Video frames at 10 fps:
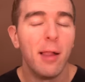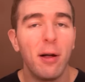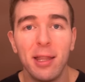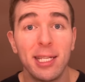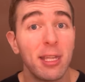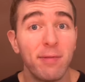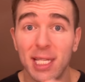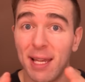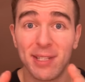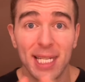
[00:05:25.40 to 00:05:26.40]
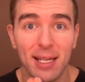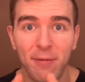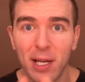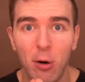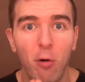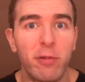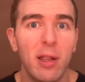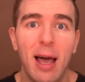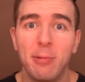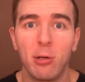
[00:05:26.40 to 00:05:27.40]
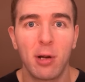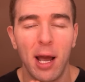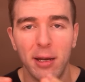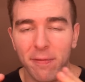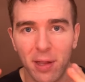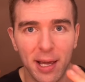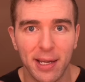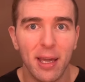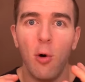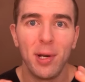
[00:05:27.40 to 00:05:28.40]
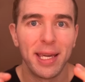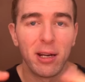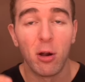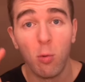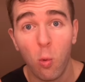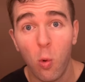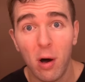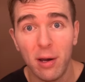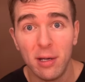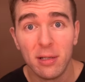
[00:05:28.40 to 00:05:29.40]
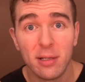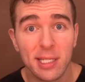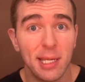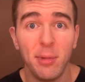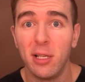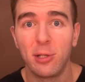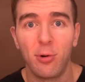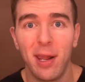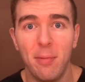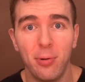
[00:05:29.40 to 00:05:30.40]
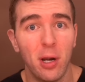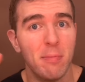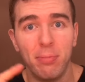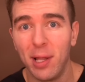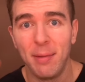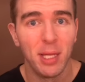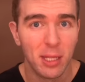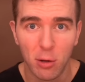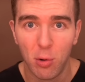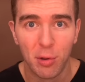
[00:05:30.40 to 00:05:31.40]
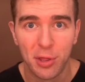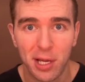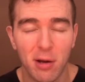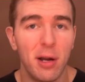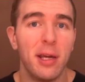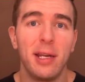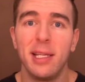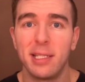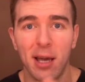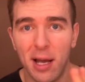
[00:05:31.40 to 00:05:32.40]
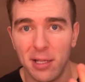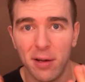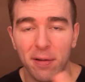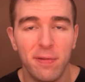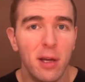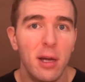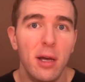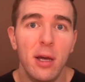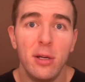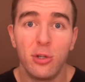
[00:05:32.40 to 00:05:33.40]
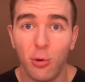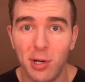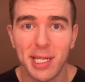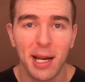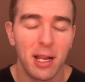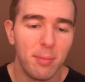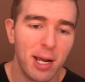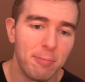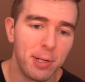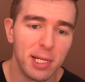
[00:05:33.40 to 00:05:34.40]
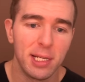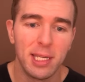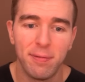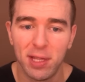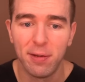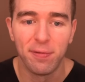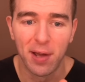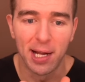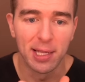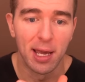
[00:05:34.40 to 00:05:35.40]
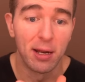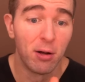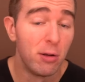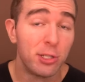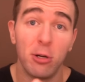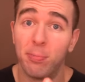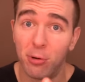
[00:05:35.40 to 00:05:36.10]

A lot of this stuff does have significant overlap, so kind of like owning in on one stimulatory input and blaming the whole thing on it is kind of short-sighted in my opinion, given the fact that also